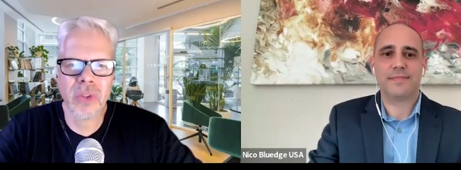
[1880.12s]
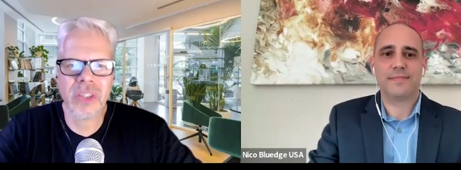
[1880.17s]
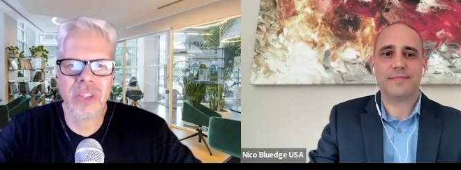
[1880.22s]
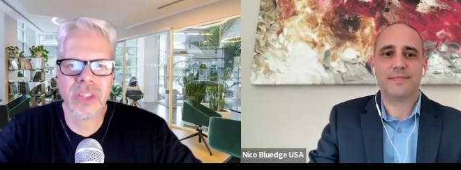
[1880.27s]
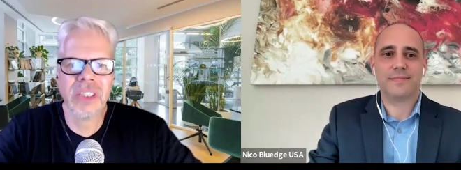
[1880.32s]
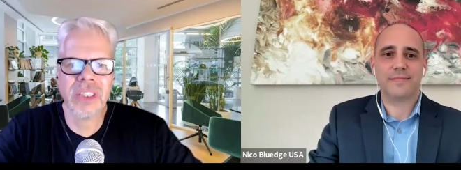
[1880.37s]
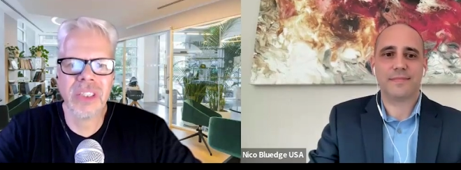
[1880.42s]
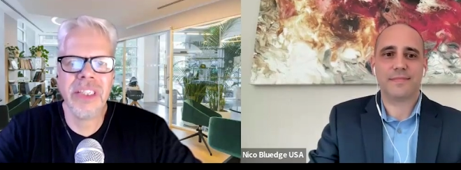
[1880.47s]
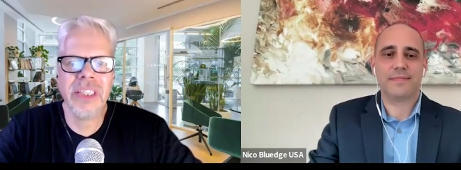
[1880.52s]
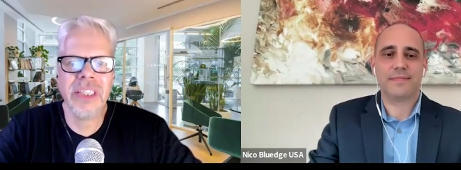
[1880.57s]
Speaker 1: on the
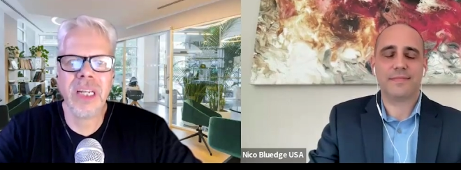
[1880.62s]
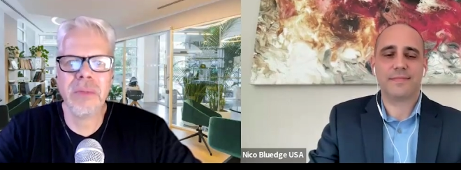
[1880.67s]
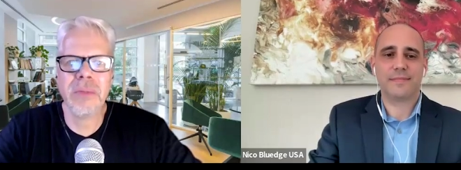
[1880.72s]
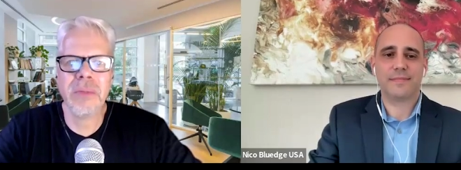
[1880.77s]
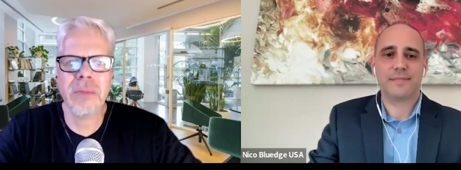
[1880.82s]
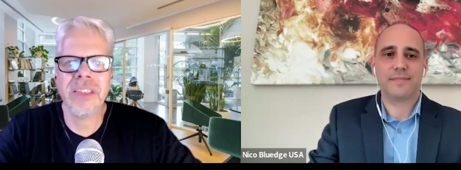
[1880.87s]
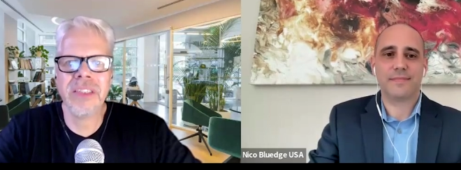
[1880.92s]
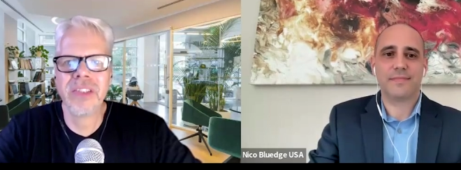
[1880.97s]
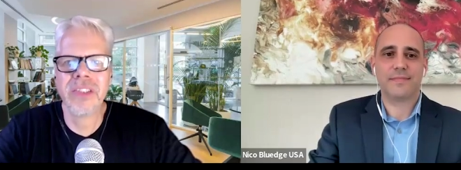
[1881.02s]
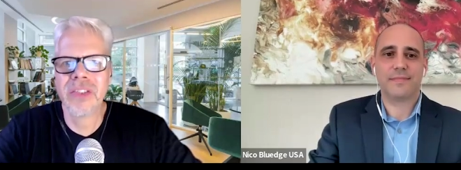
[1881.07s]
key
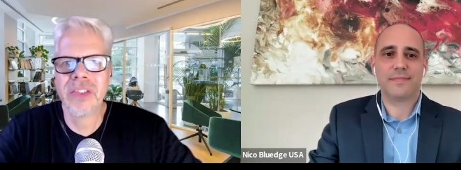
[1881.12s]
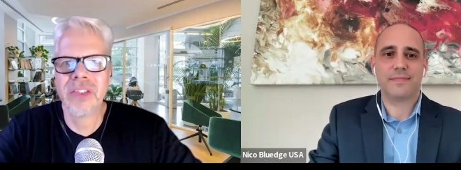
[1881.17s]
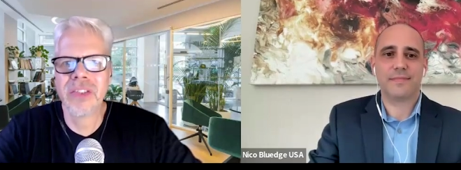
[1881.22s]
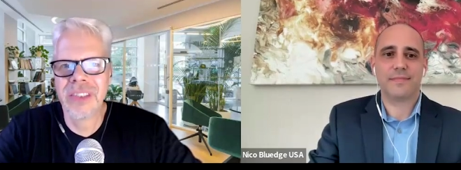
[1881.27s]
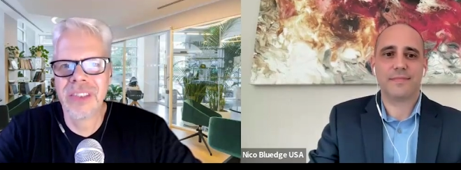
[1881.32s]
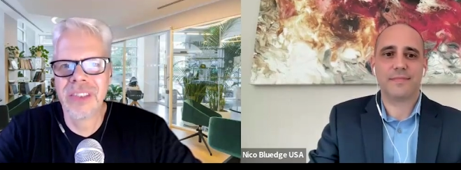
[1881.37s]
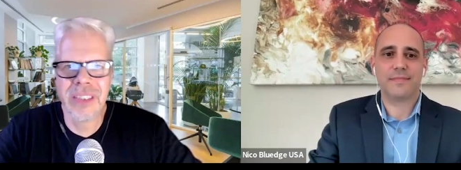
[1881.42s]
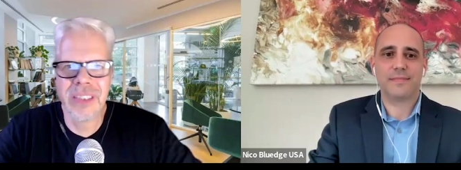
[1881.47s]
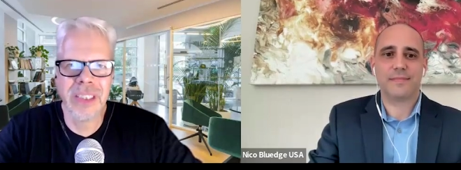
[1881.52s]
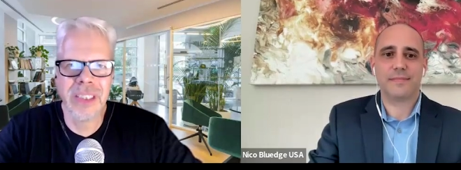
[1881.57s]
elements,
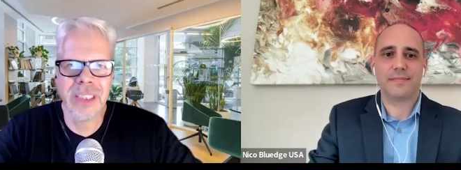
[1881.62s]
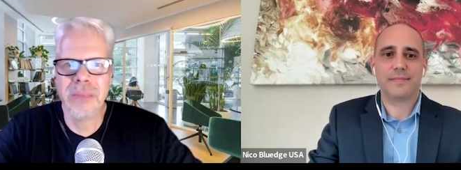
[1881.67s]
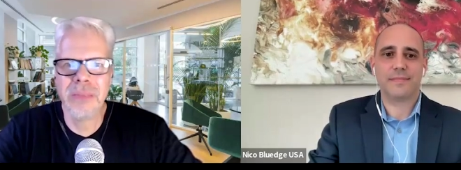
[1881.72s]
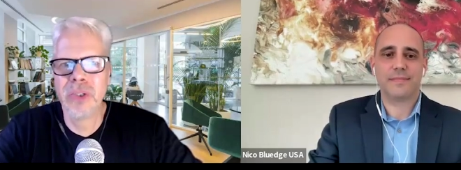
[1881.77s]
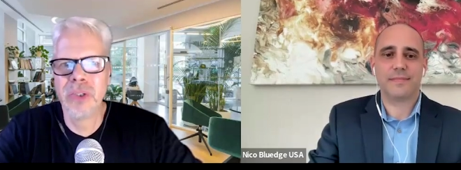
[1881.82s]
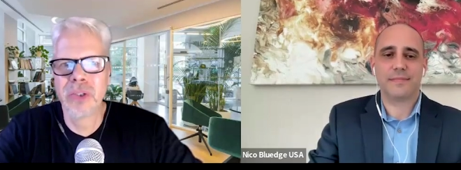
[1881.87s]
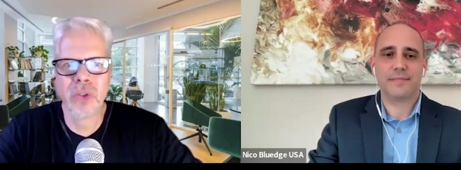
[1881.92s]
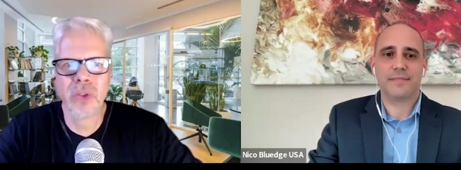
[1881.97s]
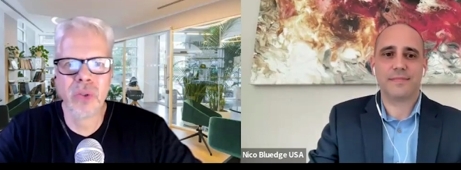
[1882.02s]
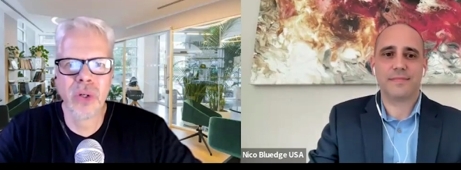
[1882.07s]
keep your
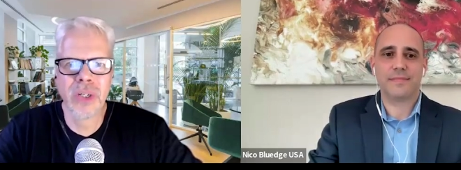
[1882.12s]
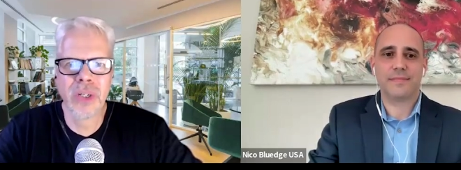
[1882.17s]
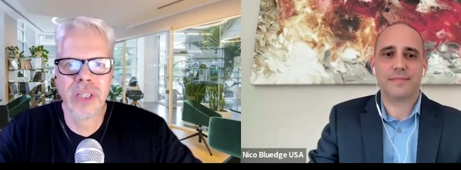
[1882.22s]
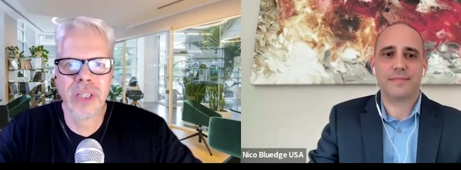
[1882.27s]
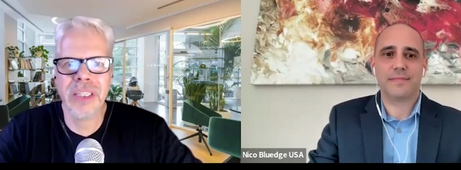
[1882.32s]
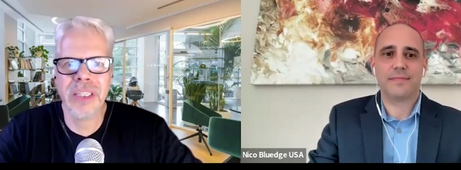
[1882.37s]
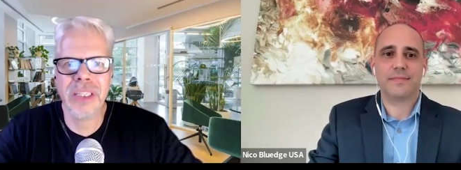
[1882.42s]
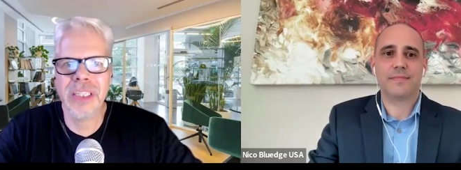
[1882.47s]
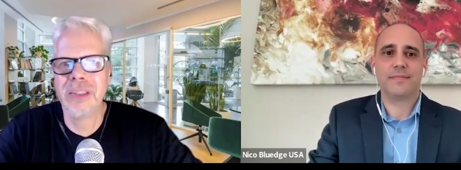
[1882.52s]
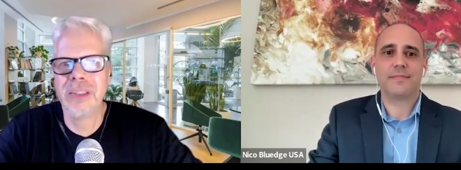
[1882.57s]
store
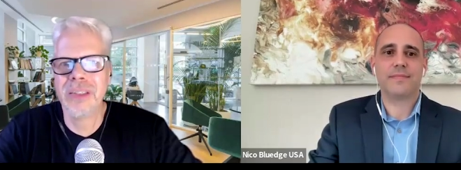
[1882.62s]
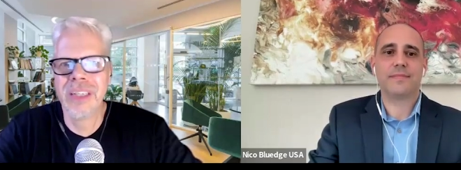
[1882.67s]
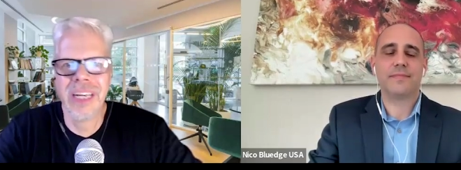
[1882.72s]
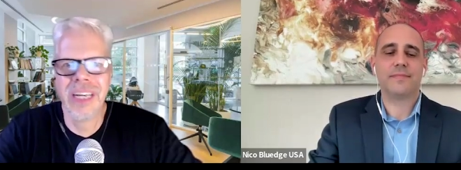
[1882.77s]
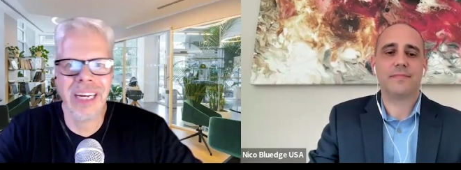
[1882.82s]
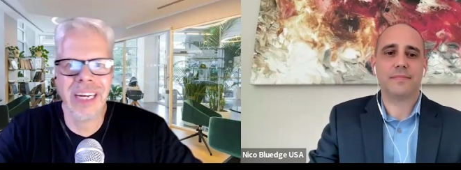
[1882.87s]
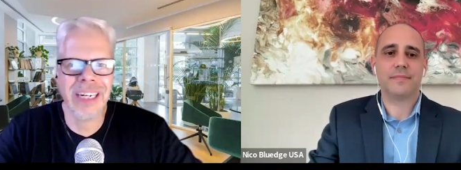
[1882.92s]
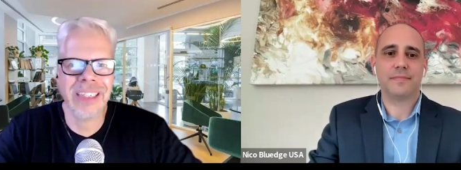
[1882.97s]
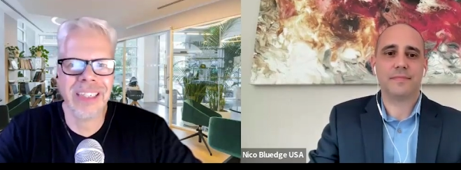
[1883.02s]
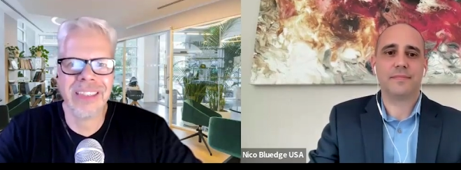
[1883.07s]
clean
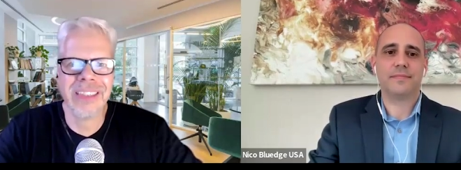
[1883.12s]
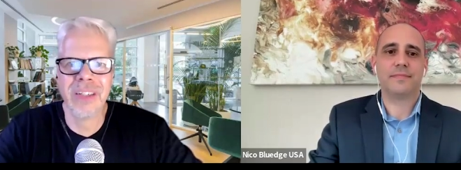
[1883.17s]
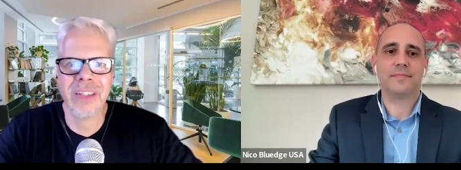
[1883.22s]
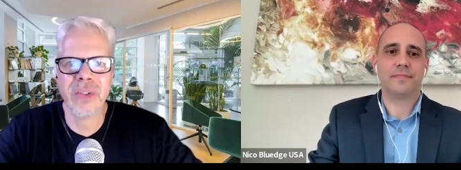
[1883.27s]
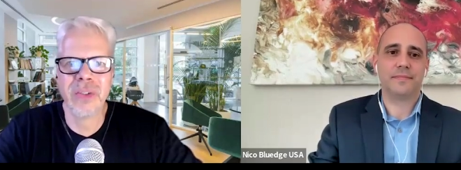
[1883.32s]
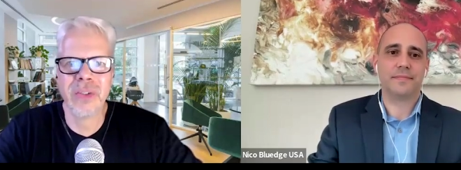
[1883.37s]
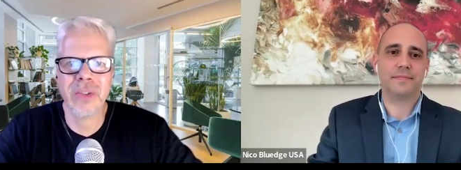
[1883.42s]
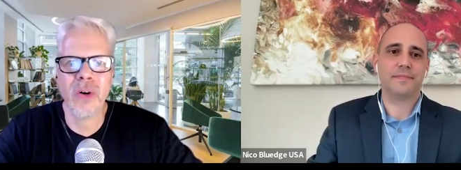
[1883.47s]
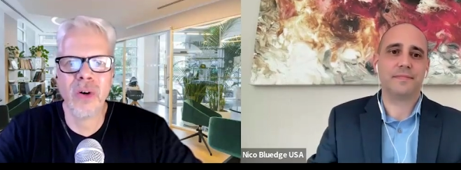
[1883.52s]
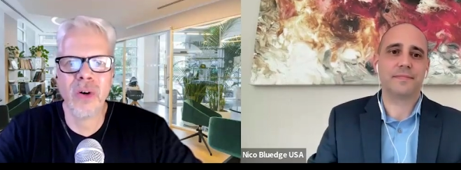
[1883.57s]
and
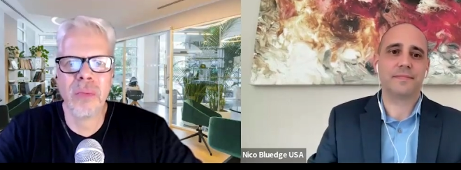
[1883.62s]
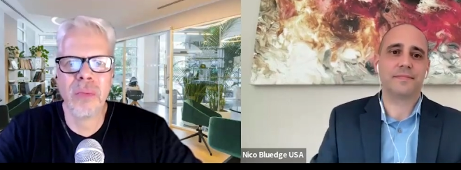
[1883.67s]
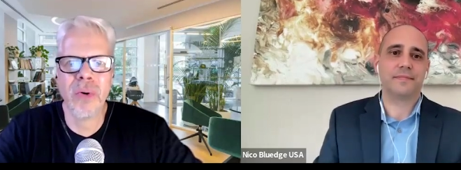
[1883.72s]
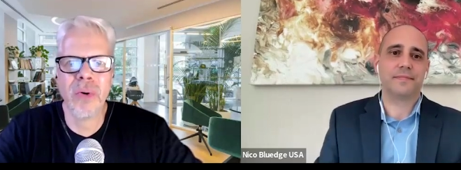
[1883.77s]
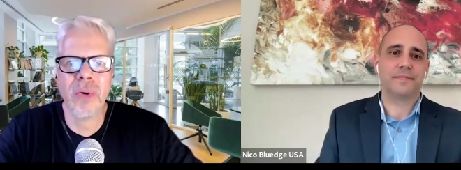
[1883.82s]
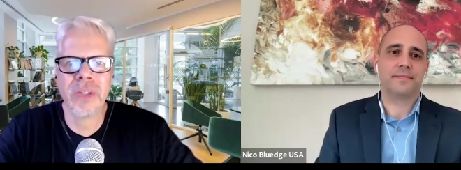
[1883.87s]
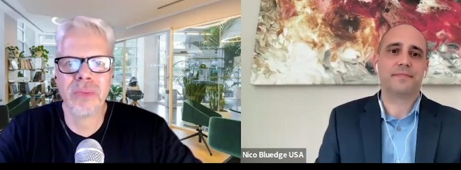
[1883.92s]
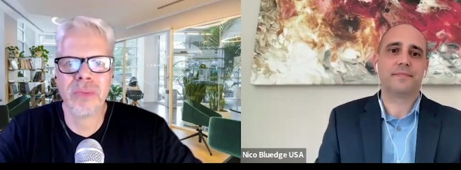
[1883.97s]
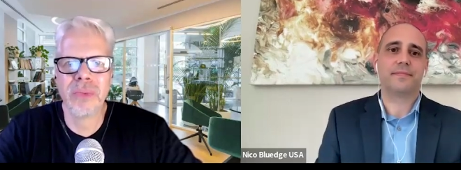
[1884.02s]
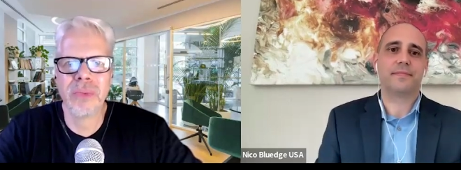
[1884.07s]
don't
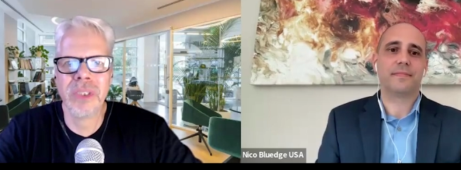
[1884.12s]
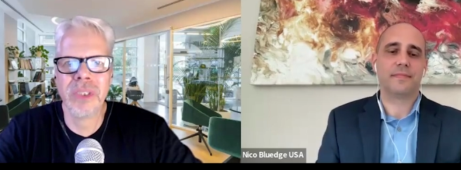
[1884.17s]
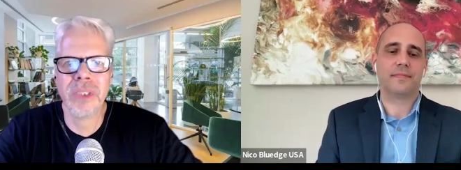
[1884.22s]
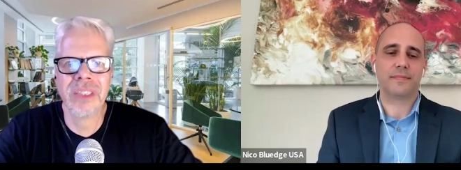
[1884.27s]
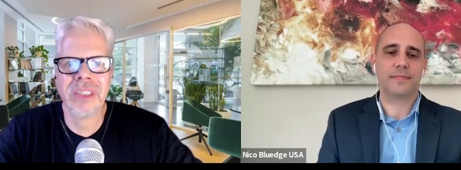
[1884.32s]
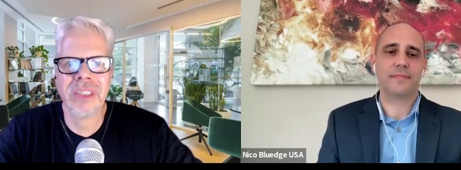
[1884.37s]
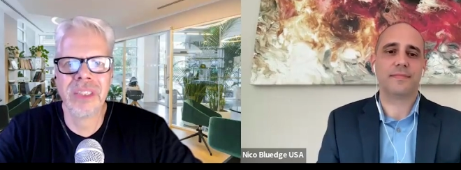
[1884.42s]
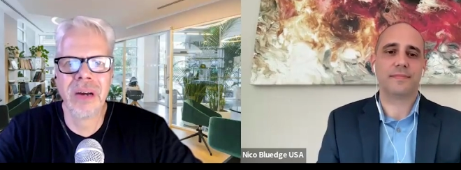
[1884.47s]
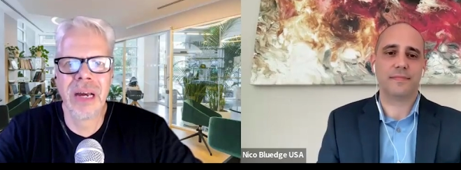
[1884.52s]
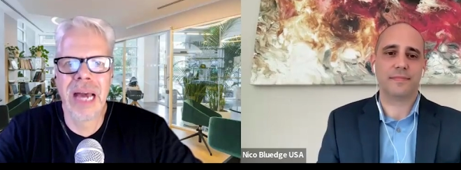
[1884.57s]
overboard with
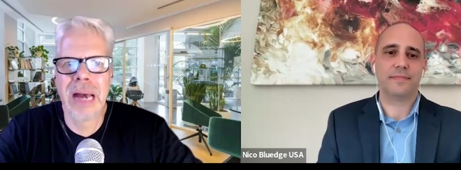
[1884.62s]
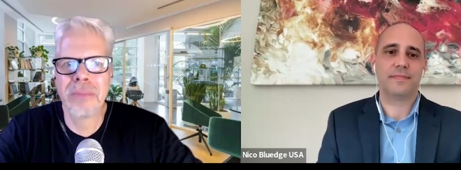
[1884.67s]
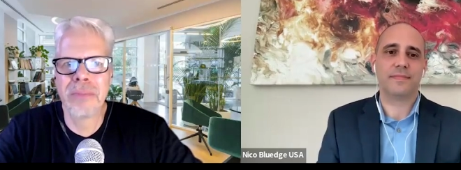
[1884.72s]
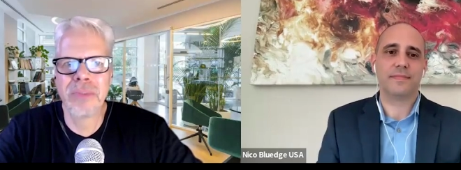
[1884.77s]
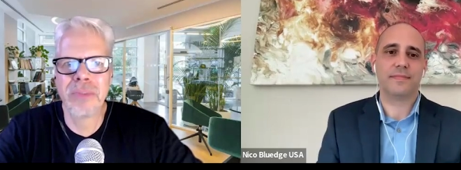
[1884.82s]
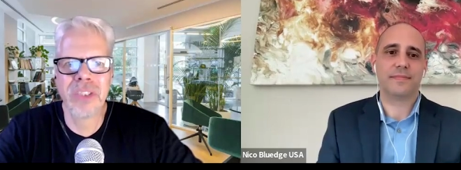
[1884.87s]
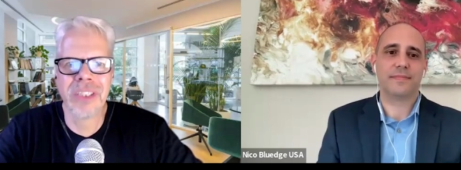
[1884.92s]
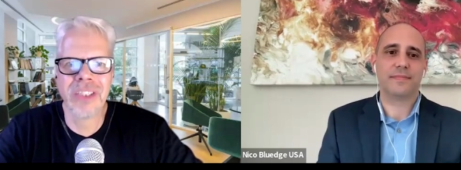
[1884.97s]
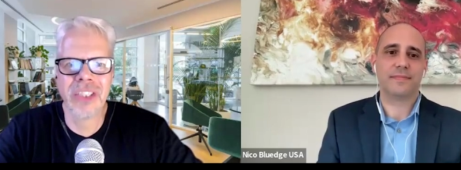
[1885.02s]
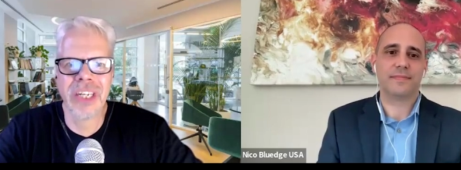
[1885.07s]

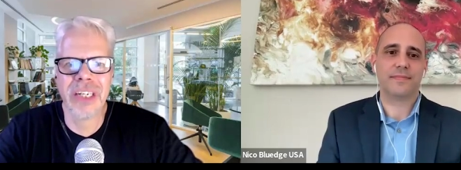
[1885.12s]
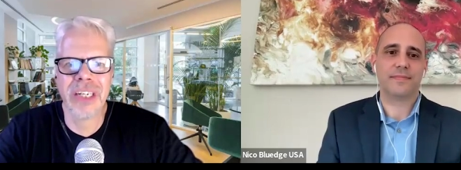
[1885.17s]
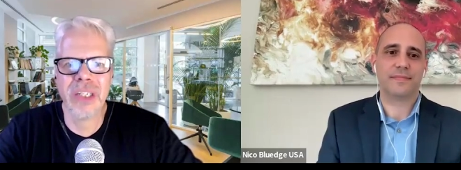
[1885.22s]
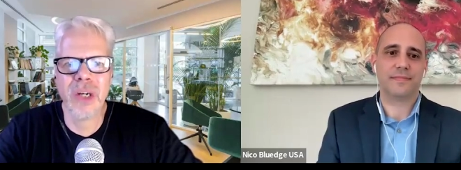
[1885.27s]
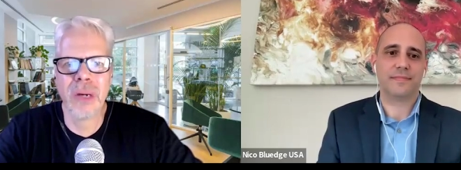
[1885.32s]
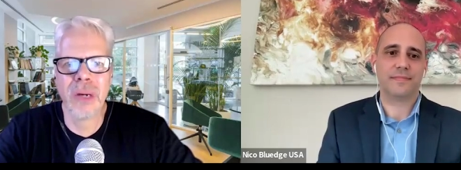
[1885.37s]
apps and shiny